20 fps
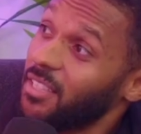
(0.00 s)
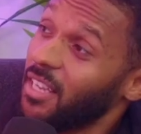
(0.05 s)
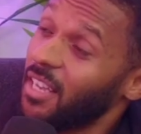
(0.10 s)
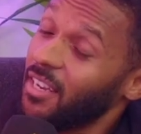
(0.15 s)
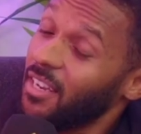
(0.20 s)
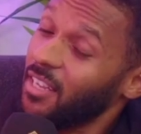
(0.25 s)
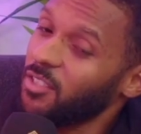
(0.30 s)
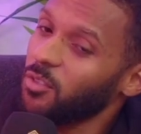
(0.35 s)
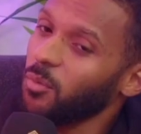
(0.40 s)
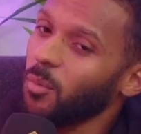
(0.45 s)
And
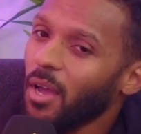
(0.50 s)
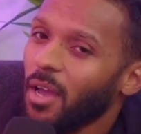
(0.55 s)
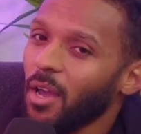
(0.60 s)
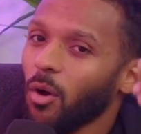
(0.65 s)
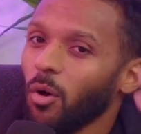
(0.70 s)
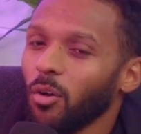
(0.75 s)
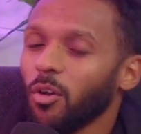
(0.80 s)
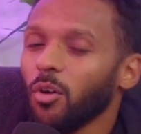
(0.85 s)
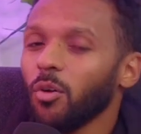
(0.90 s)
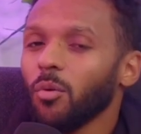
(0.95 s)
that's why,
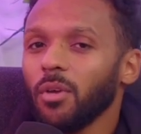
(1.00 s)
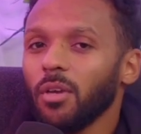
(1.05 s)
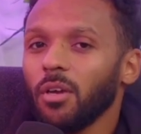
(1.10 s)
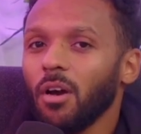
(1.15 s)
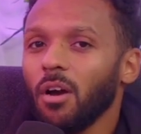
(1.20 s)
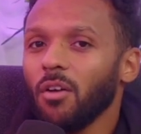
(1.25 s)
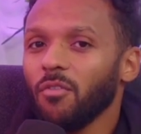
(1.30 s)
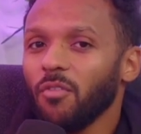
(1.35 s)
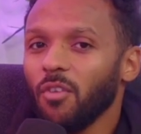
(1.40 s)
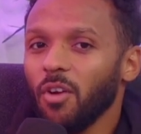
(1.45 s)
although we
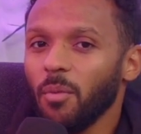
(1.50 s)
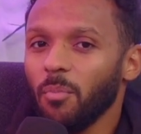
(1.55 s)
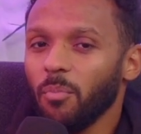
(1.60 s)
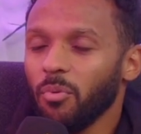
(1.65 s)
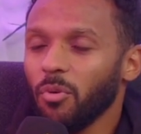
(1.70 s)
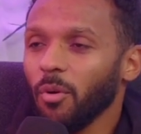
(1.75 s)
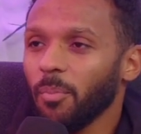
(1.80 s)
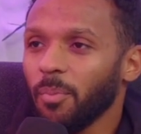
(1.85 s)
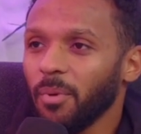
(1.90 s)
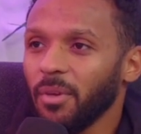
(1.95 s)
are a very
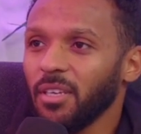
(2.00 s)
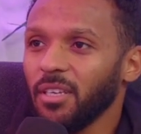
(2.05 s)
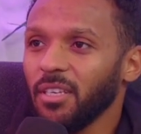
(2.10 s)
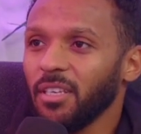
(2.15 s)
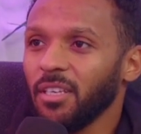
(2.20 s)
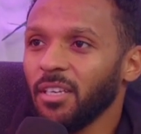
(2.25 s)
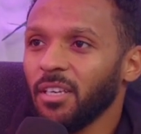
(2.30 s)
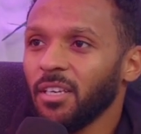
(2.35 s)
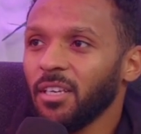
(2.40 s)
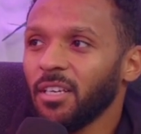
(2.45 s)

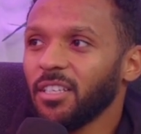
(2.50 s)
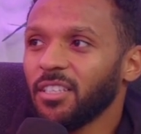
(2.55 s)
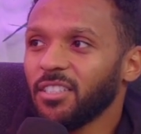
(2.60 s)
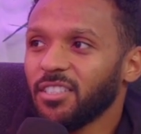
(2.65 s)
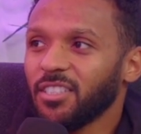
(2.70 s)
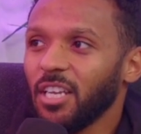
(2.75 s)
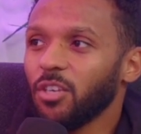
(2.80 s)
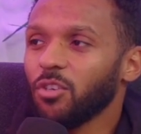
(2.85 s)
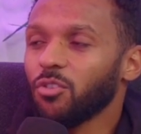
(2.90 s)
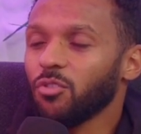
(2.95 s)
property
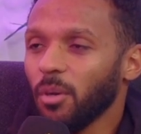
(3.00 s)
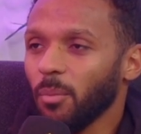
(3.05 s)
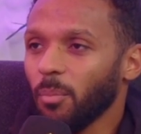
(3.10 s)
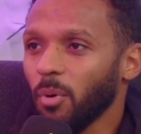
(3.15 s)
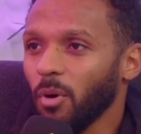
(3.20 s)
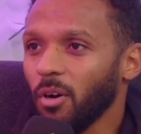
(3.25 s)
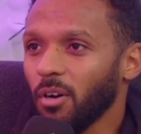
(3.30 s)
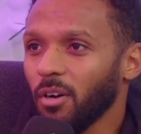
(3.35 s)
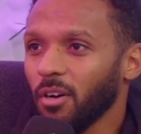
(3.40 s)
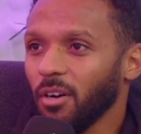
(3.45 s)
centric
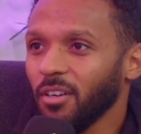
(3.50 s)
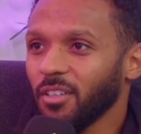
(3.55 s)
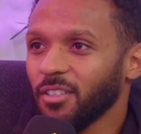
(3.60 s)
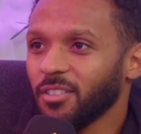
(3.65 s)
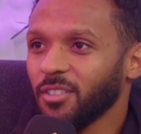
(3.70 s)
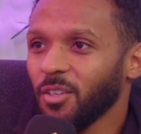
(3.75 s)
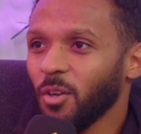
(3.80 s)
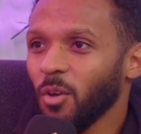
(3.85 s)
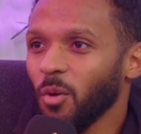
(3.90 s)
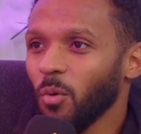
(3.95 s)
podcast,